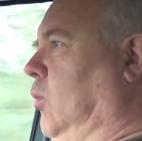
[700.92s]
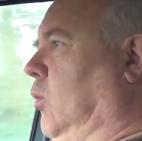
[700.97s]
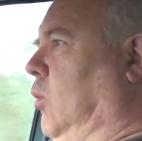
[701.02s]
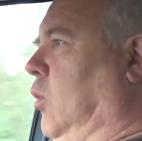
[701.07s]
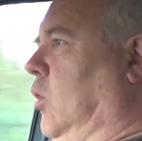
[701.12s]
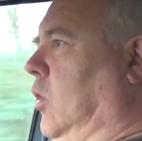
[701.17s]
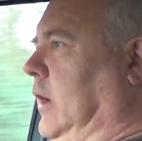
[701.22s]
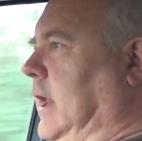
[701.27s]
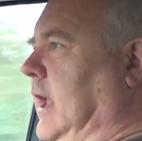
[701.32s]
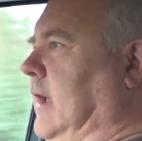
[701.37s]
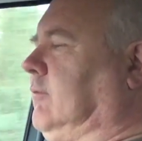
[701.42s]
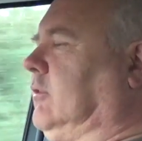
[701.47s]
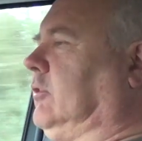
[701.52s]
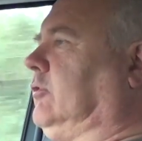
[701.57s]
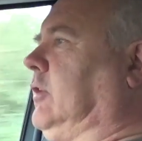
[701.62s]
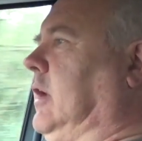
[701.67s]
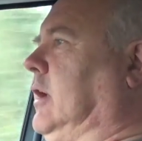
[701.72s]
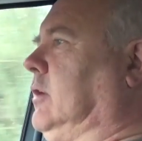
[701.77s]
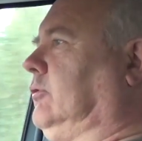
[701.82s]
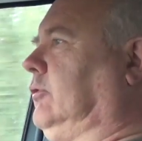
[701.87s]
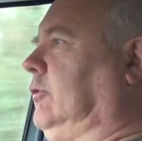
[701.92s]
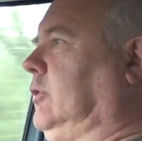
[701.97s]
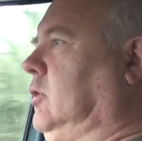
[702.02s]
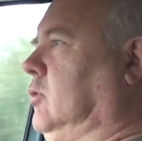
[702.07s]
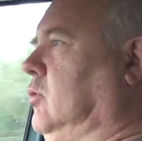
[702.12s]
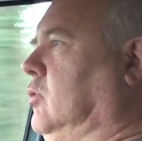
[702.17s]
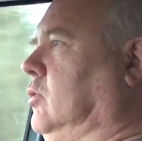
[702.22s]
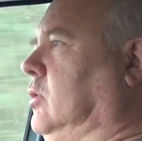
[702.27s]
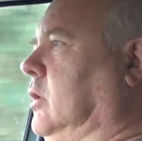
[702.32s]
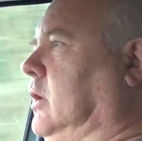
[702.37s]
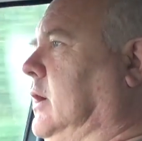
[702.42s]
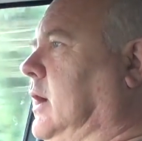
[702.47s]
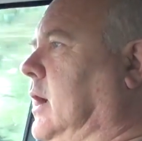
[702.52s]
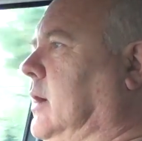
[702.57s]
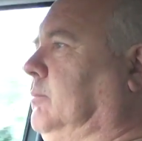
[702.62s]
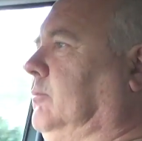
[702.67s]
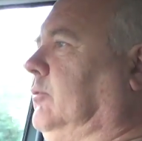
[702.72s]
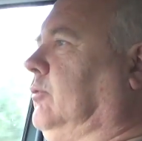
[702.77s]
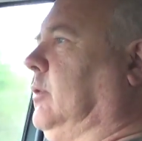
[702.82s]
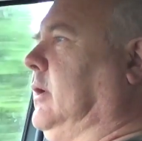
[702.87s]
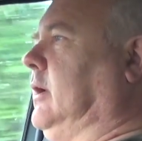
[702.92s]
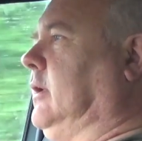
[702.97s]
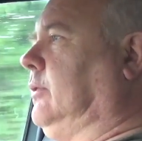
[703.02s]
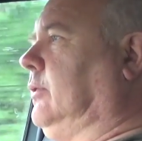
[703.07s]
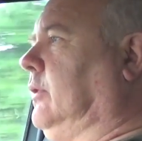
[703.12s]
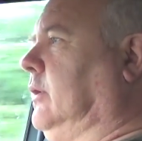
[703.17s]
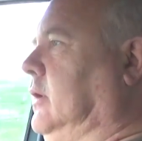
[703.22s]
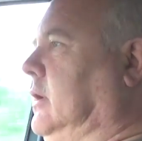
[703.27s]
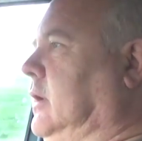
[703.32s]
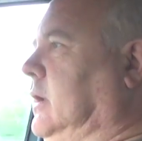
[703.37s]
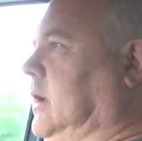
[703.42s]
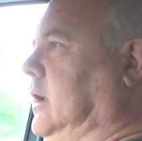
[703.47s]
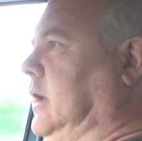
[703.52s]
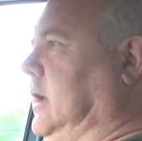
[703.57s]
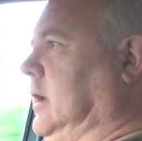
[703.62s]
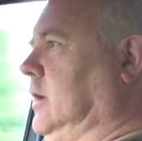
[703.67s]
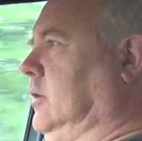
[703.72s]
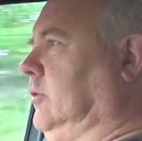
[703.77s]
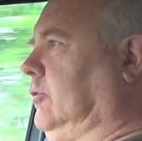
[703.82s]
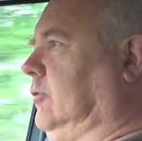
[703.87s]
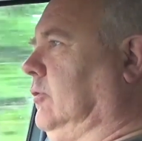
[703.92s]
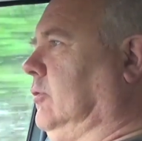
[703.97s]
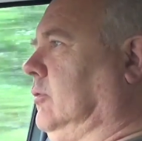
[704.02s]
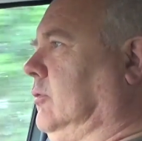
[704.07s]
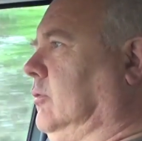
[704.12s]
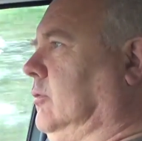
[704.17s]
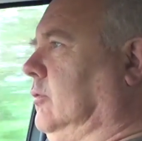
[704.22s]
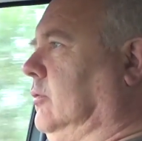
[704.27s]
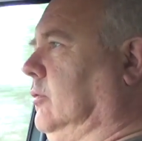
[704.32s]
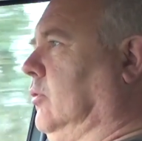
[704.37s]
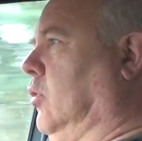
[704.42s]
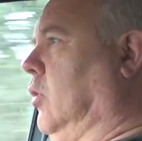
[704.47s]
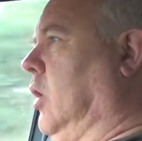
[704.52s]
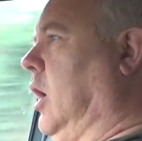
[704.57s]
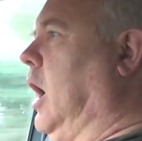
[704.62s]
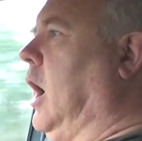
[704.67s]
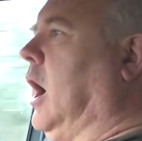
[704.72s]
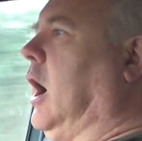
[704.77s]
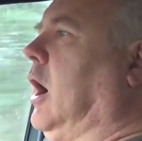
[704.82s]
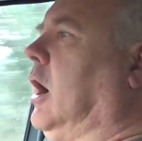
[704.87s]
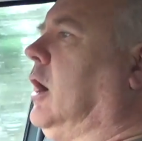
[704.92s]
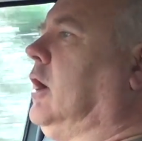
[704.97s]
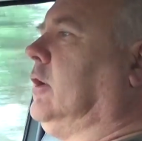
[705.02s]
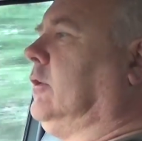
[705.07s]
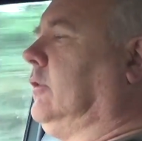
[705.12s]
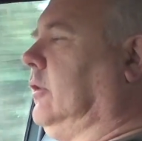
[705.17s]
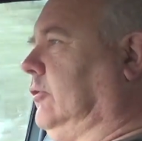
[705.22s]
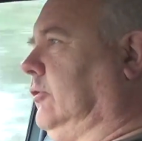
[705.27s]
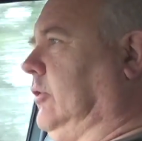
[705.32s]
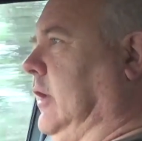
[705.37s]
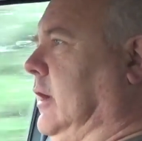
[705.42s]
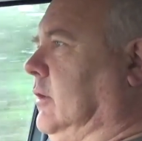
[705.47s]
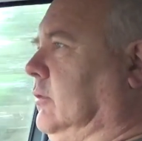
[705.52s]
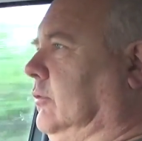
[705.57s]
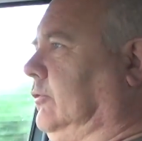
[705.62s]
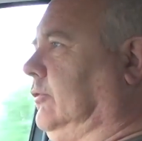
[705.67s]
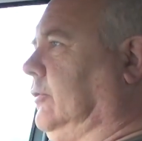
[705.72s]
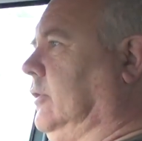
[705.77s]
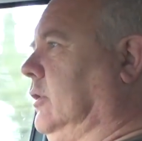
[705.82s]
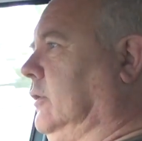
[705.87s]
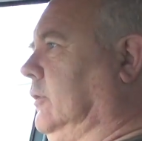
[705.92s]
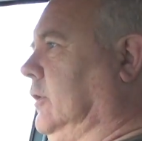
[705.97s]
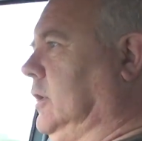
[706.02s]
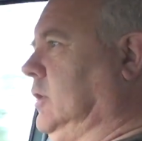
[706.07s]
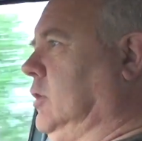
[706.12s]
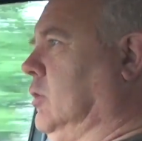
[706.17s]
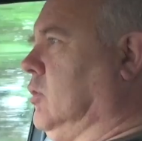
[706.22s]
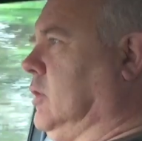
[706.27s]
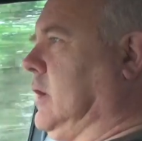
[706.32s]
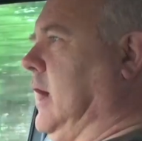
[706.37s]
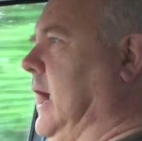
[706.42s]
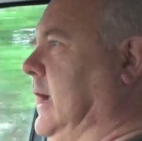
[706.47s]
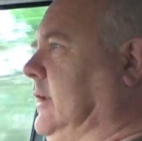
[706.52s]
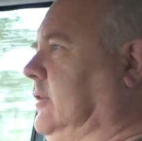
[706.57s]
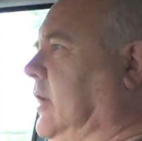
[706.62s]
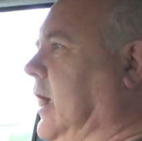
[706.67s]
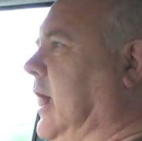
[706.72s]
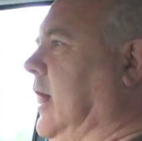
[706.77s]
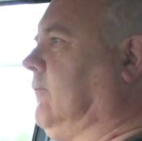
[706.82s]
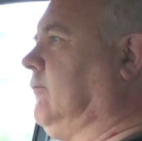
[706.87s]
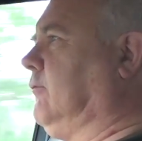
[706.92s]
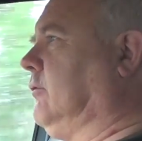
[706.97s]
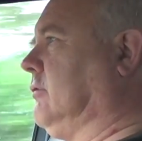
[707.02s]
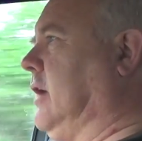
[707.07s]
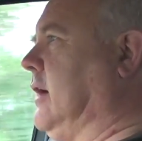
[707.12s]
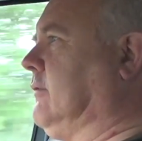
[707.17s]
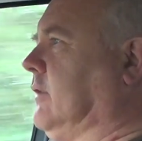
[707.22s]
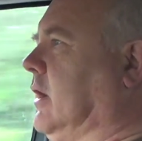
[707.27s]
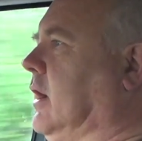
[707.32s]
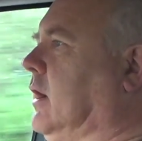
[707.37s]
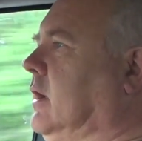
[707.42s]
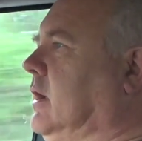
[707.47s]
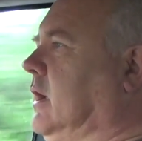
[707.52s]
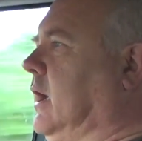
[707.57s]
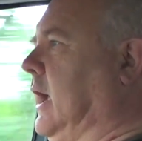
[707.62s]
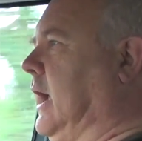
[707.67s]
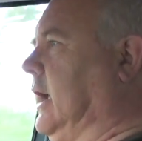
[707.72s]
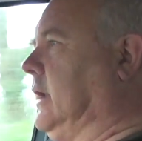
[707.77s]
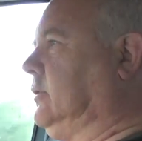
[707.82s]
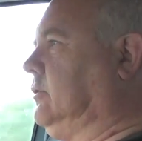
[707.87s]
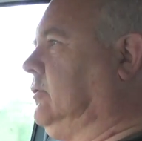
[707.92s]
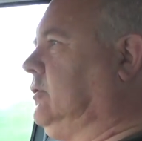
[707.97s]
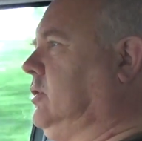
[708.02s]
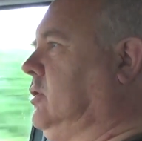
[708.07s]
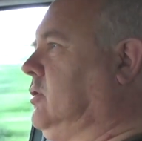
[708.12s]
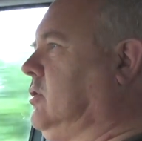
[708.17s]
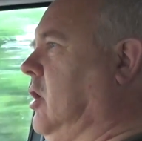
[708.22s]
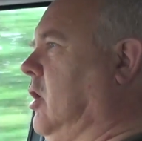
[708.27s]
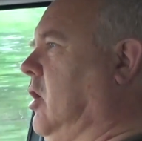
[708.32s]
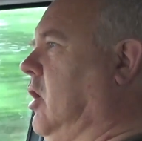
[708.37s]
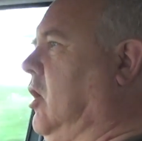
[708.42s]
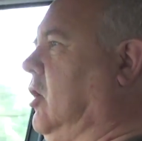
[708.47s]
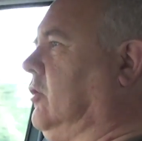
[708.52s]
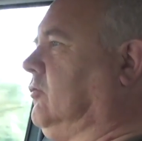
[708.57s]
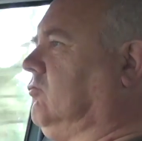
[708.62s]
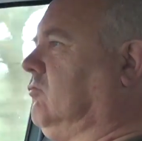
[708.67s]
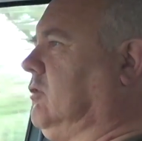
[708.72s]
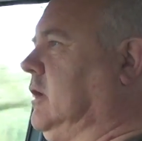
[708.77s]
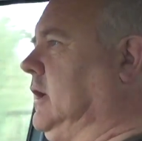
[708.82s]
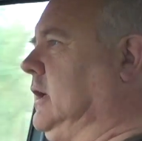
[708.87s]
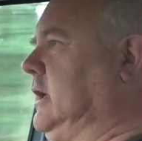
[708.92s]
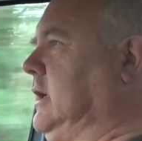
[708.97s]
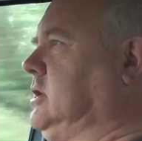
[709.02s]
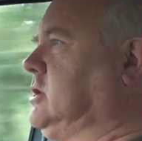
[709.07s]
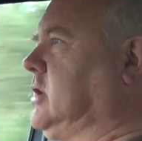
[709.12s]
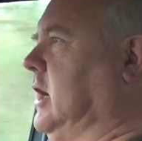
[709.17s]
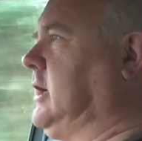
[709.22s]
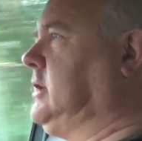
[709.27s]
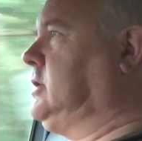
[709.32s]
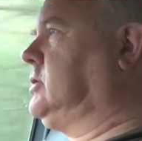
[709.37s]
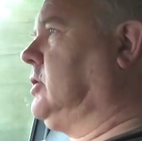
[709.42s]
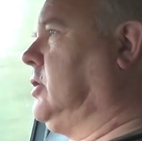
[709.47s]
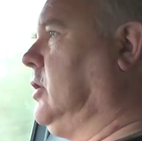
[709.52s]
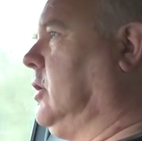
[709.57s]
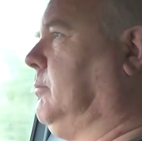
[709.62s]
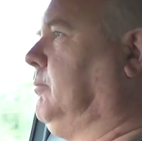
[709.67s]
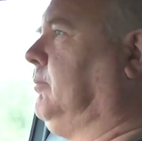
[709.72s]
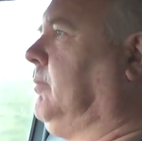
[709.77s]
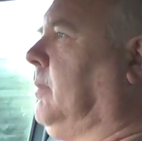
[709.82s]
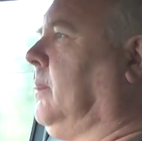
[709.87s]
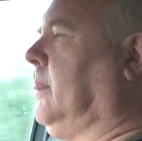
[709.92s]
whatever sounds the organ comes with is or are the sounds that you're going to have forever, and you can't really change them.